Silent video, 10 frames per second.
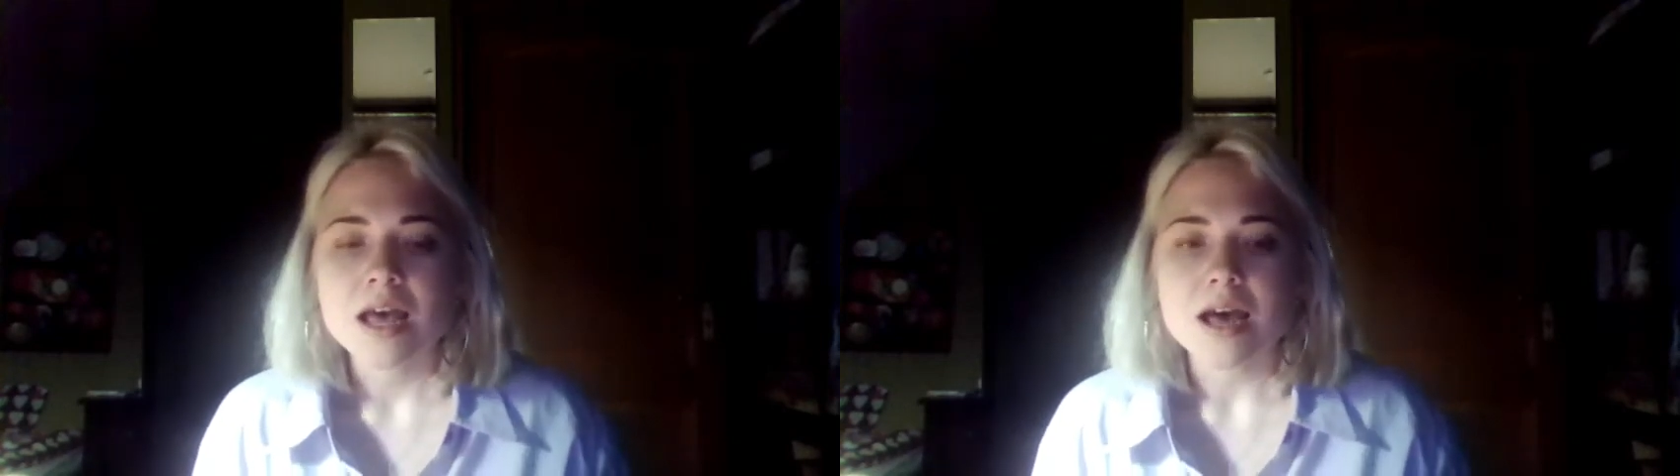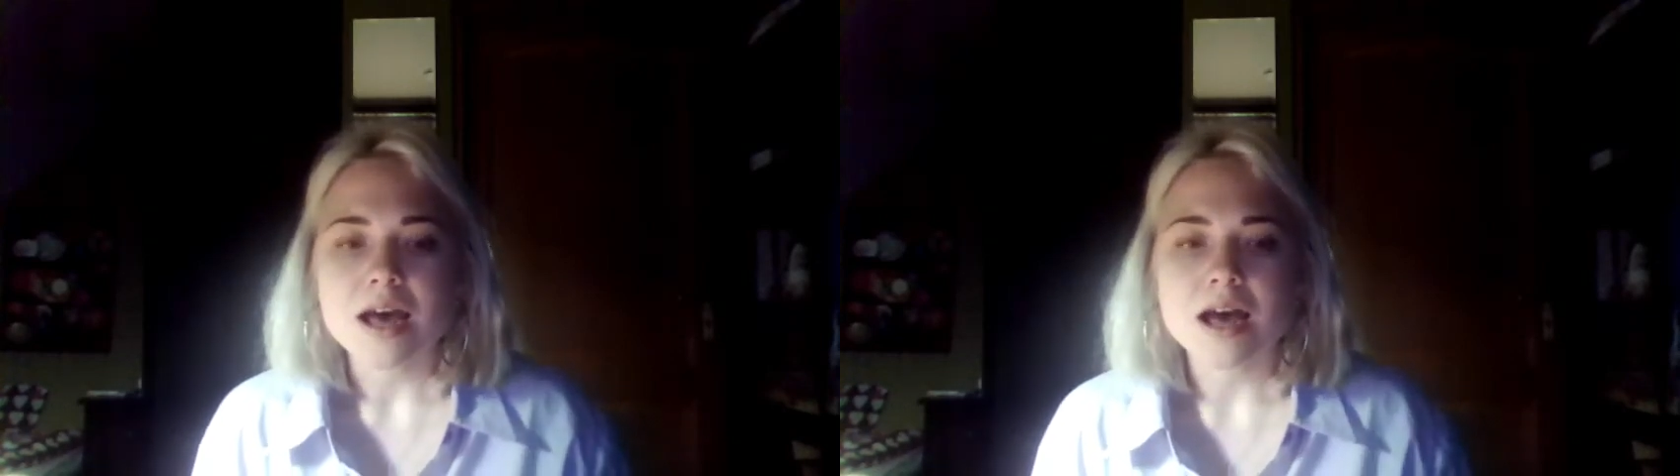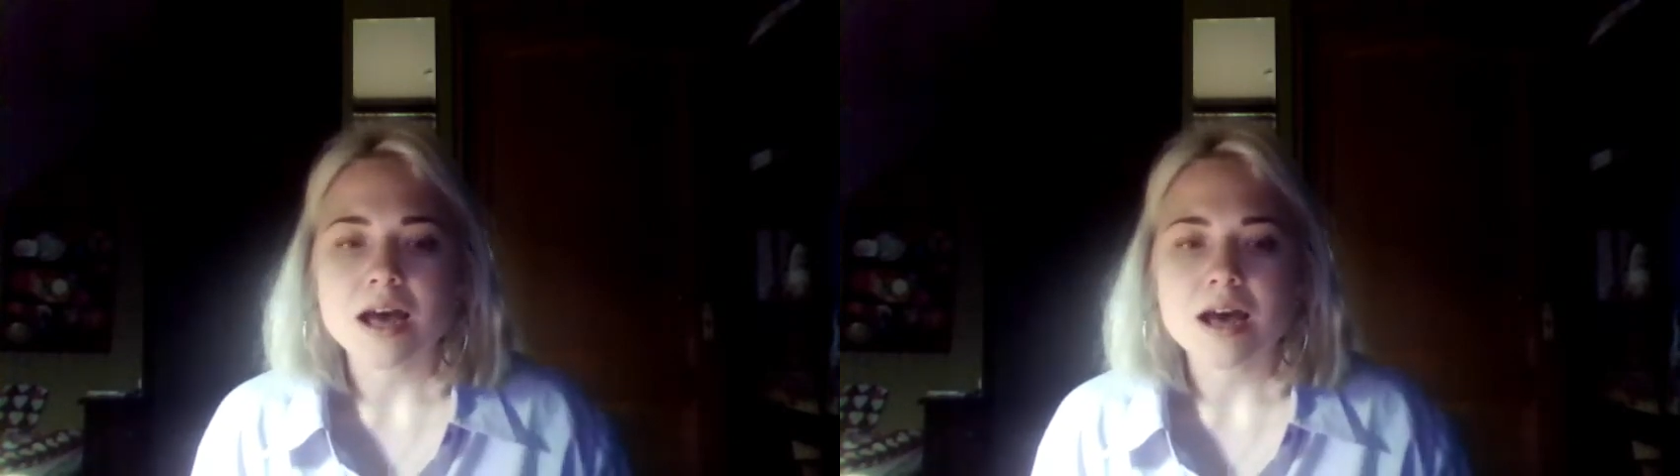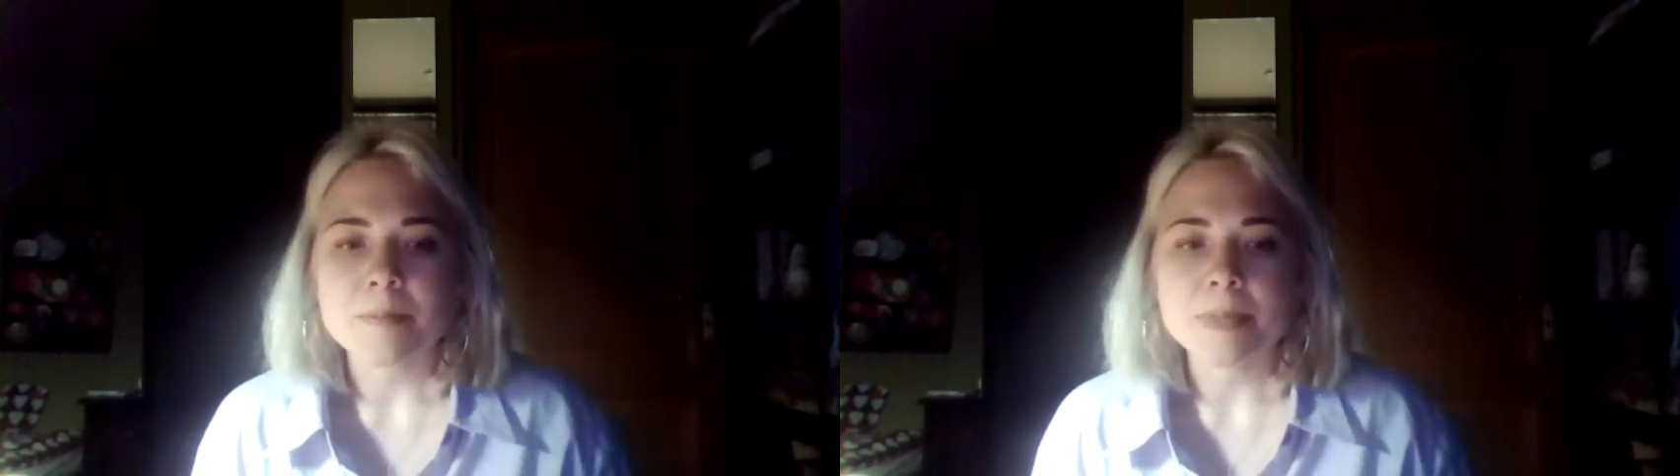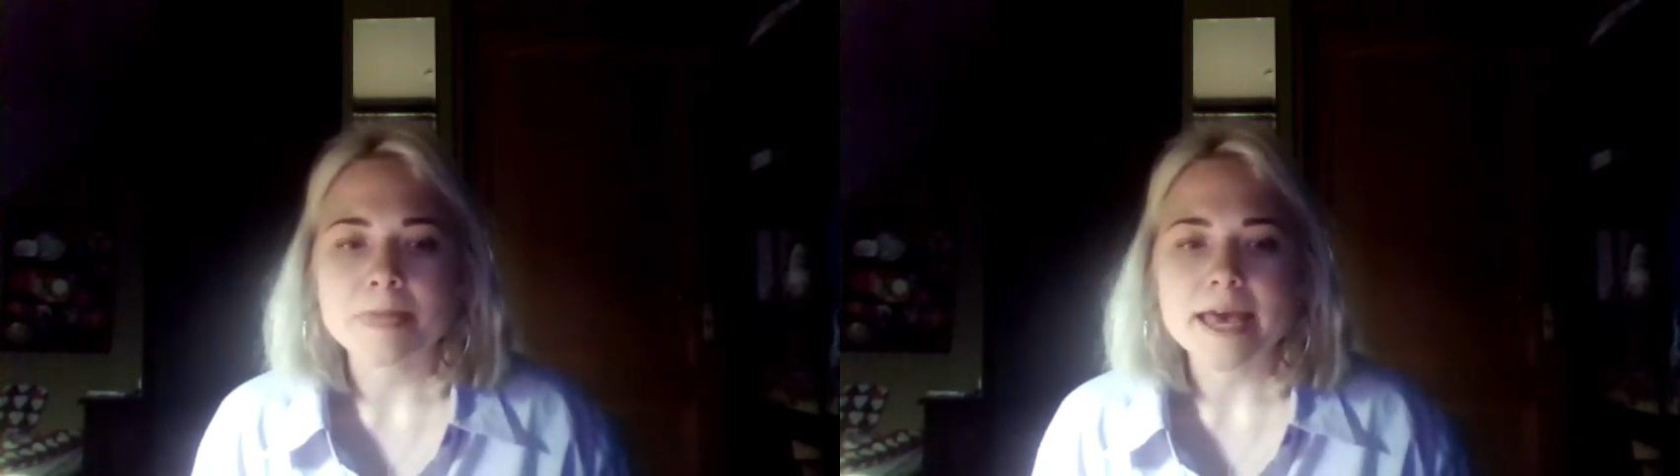
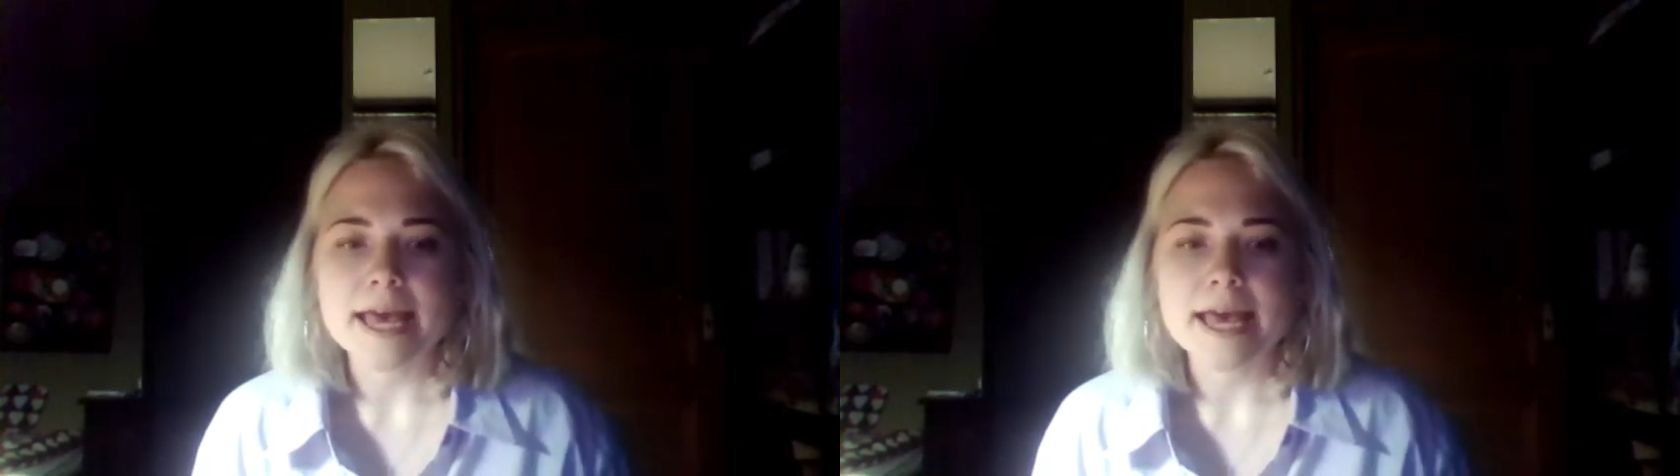And